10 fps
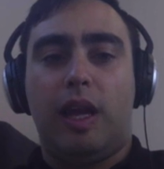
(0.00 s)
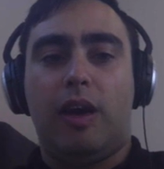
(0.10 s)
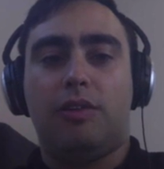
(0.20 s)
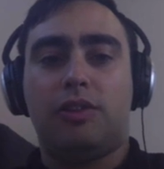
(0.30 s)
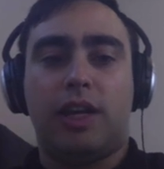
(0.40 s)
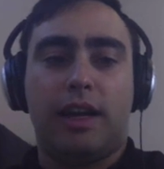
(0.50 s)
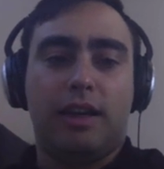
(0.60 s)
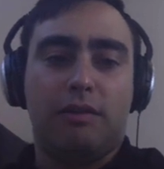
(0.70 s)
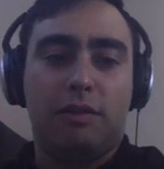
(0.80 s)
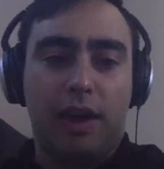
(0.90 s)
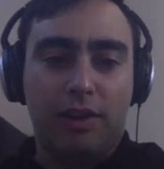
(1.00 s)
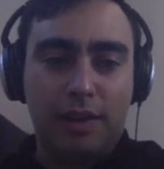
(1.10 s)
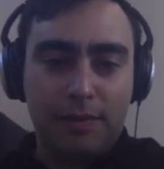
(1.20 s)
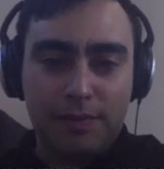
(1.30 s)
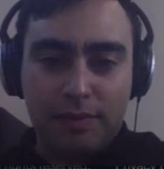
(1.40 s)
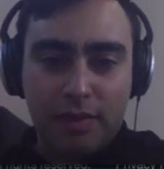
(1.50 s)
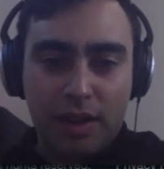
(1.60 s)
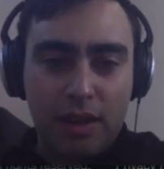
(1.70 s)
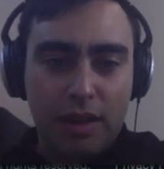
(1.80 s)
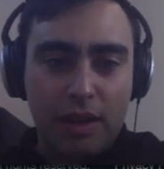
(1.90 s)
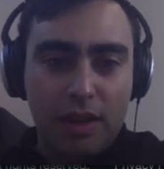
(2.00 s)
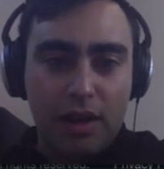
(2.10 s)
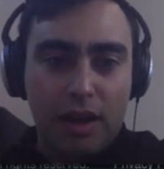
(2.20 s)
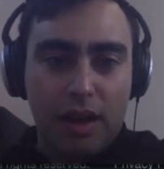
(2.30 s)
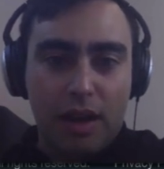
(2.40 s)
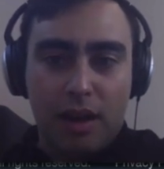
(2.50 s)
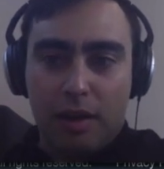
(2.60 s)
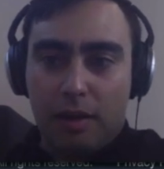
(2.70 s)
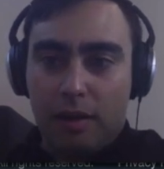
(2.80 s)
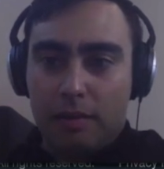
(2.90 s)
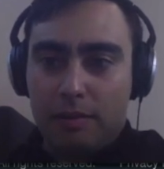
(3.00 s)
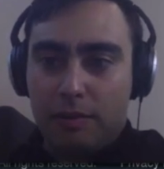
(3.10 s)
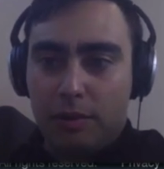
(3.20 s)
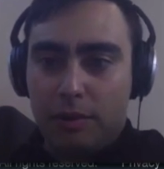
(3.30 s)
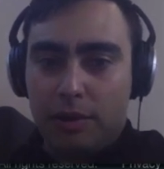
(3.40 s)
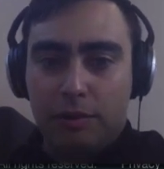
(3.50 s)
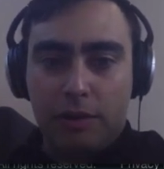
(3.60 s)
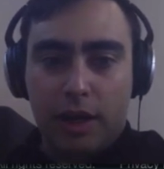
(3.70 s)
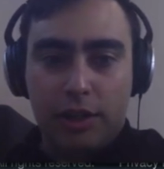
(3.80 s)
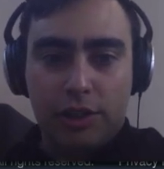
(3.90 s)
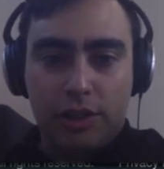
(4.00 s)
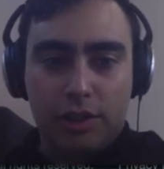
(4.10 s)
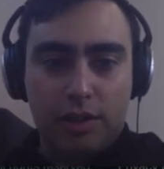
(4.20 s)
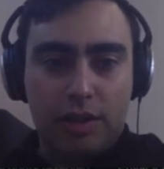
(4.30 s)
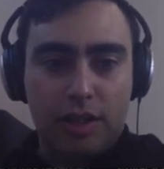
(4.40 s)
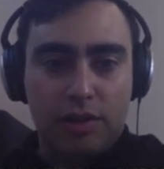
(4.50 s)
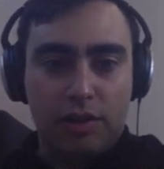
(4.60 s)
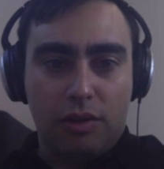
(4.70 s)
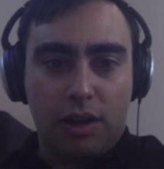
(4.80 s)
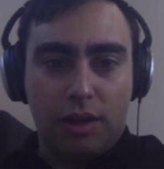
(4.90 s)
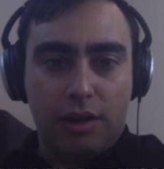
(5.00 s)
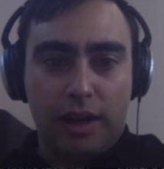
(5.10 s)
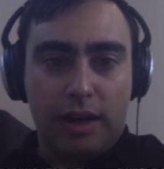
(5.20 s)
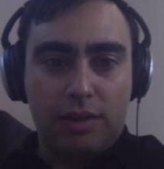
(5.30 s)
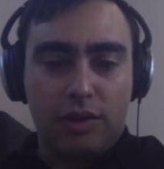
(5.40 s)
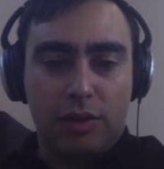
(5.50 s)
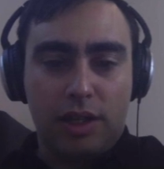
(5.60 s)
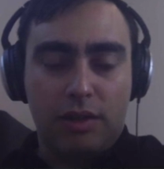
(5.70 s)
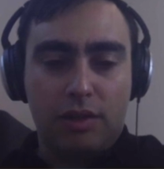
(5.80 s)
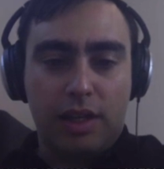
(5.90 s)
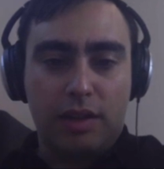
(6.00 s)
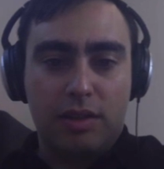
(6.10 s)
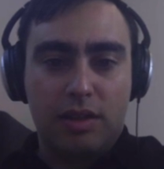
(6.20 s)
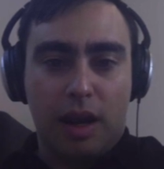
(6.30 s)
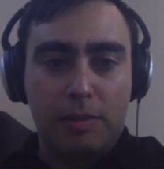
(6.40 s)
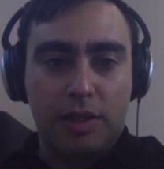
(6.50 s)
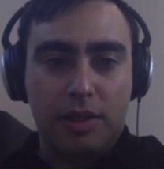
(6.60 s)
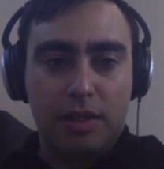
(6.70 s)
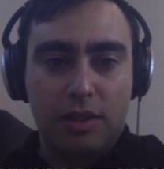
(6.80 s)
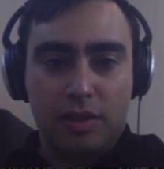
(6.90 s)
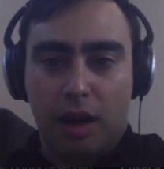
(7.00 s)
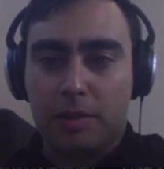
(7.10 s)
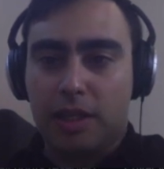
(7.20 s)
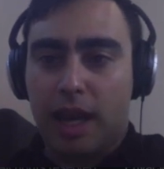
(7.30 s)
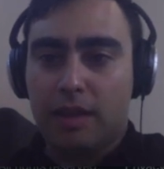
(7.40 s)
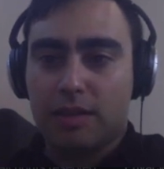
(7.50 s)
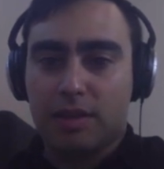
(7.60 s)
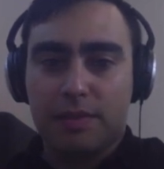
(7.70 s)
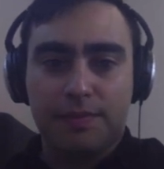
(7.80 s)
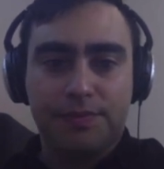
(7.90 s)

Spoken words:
of health check and failing. If we refresh, you can see it's no longer there, so we need to look at stopped tasks.